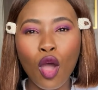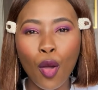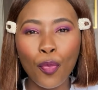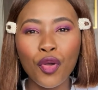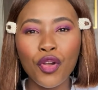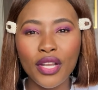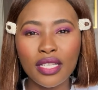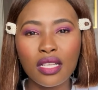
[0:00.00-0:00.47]

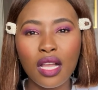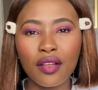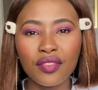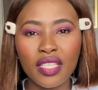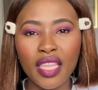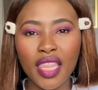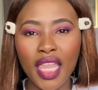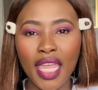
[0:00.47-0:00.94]
operate
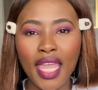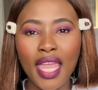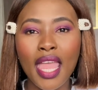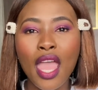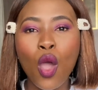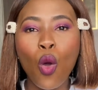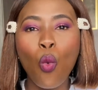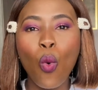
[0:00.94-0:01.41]
after there?
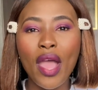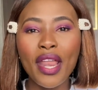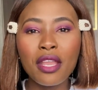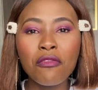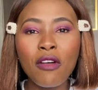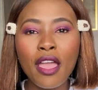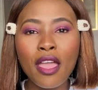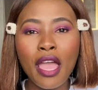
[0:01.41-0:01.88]
What
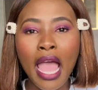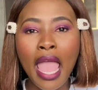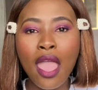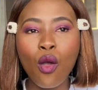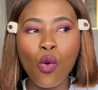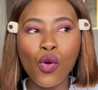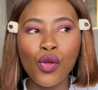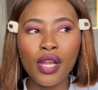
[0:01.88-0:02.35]
if
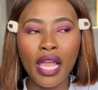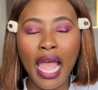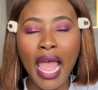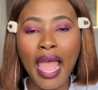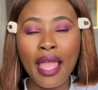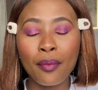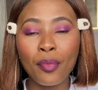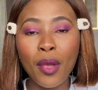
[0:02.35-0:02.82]
I order
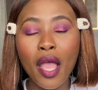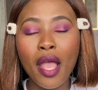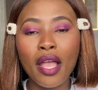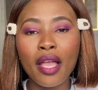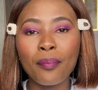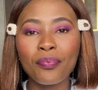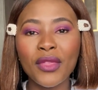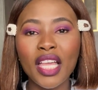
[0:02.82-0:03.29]

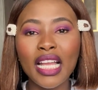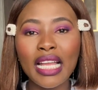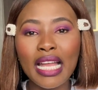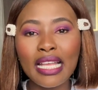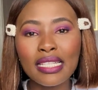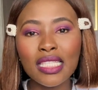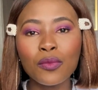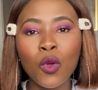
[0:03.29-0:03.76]
a
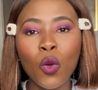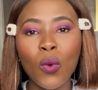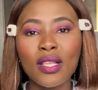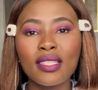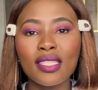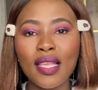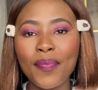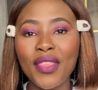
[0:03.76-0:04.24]
customer
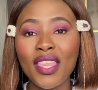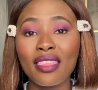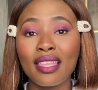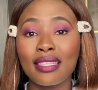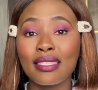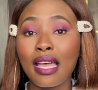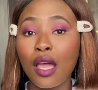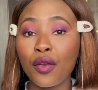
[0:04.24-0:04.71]
wants something
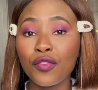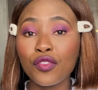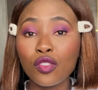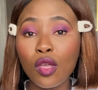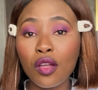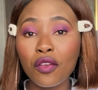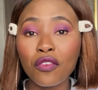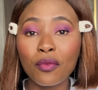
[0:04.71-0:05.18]
that's out of
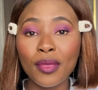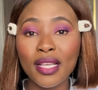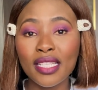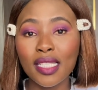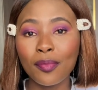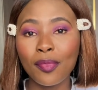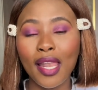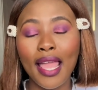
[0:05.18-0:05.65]
stock from my
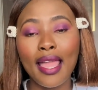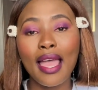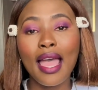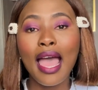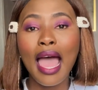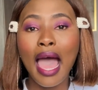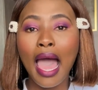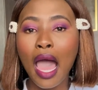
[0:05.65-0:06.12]
supplier?
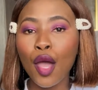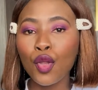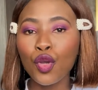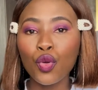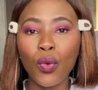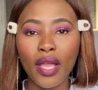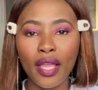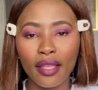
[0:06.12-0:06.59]
How
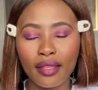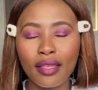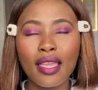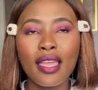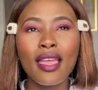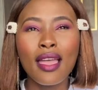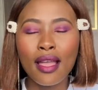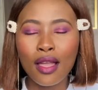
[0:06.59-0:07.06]
do I
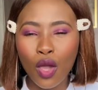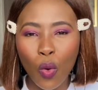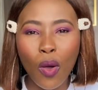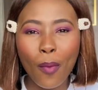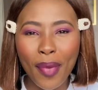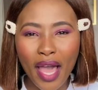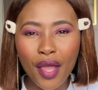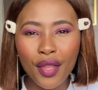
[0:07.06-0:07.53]
go
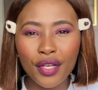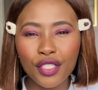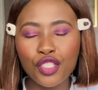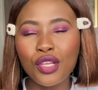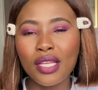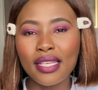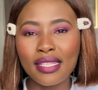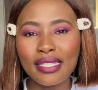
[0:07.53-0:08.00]
about it?
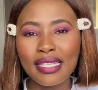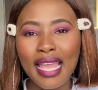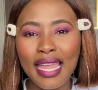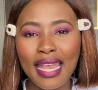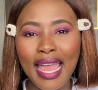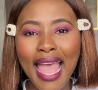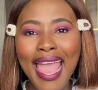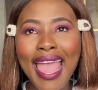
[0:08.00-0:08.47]
Do you
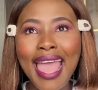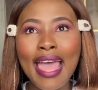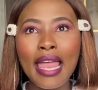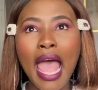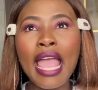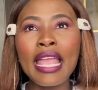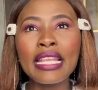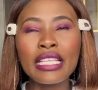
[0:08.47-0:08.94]
understand?
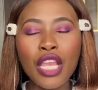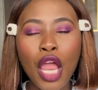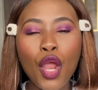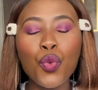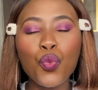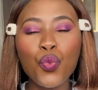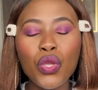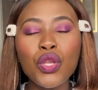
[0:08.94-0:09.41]

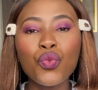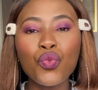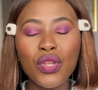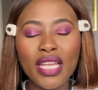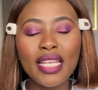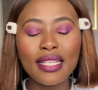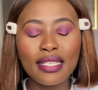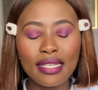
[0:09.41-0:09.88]
We
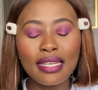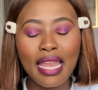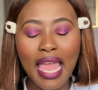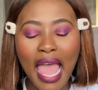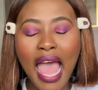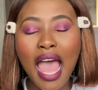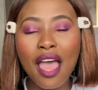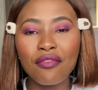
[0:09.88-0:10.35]
really didn't
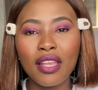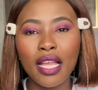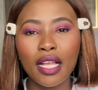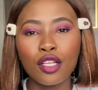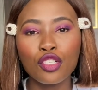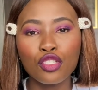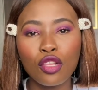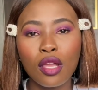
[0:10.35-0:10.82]
have like
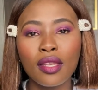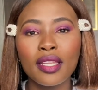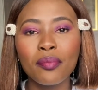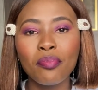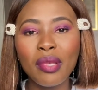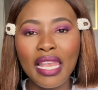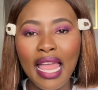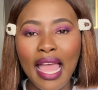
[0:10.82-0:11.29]
a
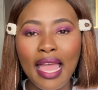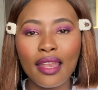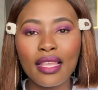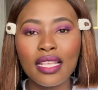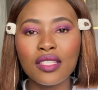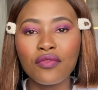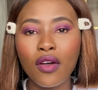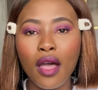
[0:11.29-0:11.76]
solid plan
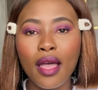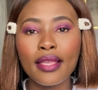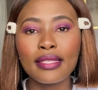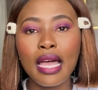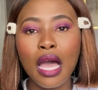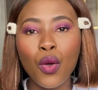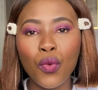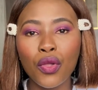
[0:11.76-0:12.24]
as far as
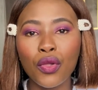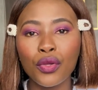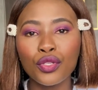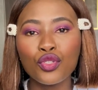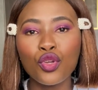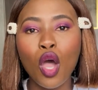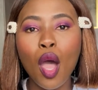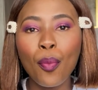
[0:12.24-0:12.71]
how we're going
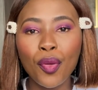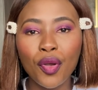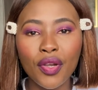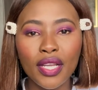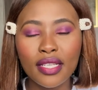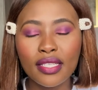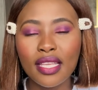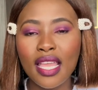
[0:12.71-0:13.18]
to
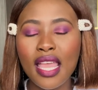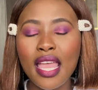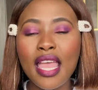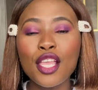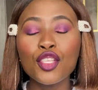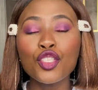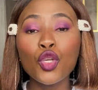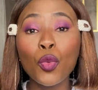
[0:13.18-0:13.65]
operate.
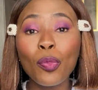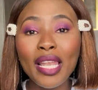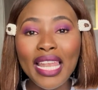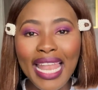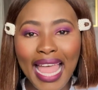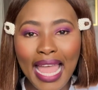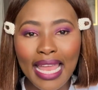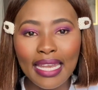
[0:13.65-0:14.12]
So
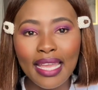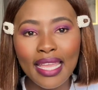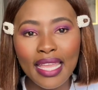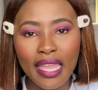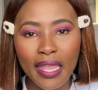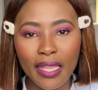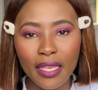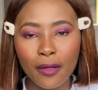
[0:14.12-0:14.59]
plan
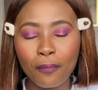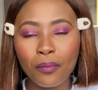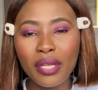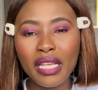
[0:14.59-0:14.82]
ahead,